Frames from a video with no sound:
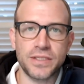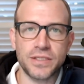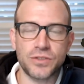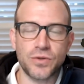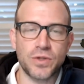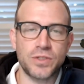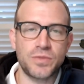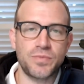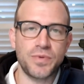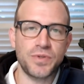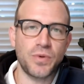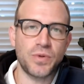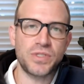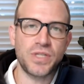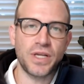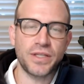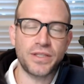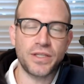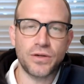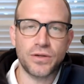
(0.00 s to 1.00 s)
So it's
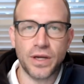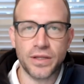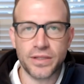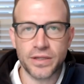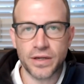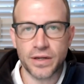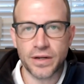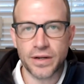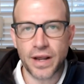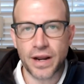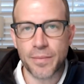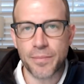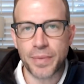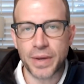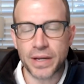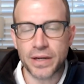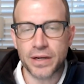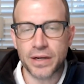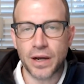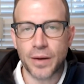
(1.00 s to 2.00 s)
nothing, not a
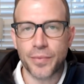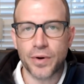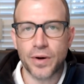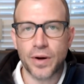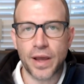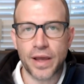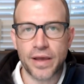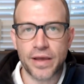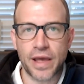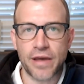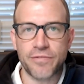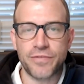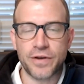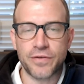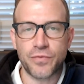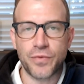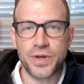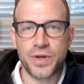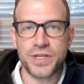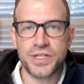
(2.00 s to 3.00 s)
big number.
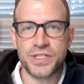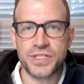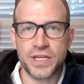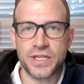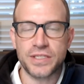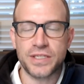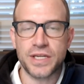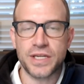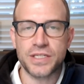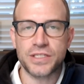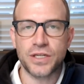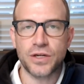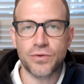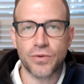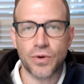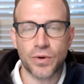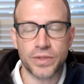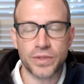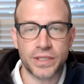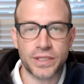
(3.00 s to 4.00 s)
If we see decent
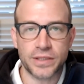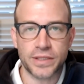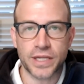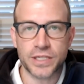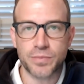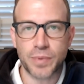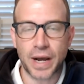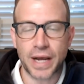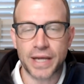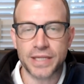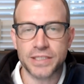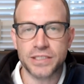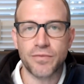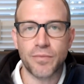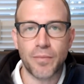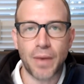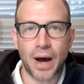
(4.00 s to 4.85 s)
growth, I think that's positive.